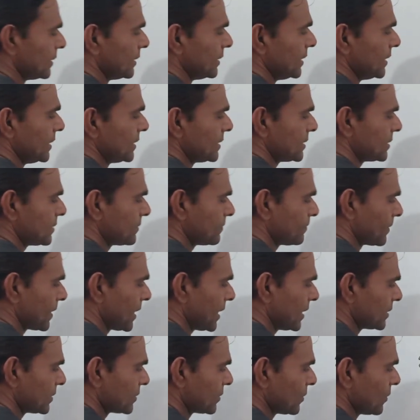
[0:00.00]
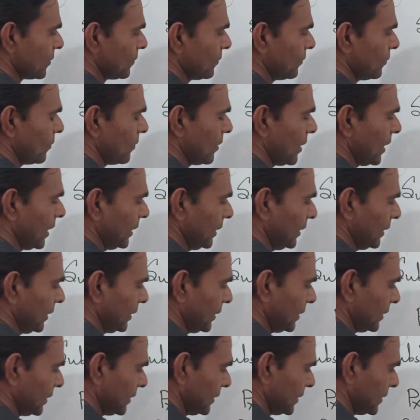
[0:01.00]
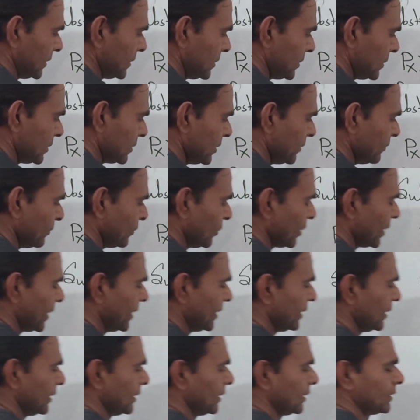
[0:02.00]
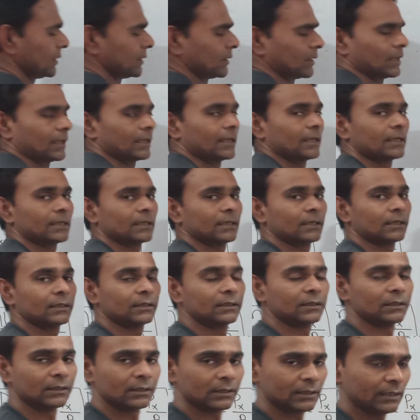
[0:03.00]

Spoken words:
This price of y in numerator and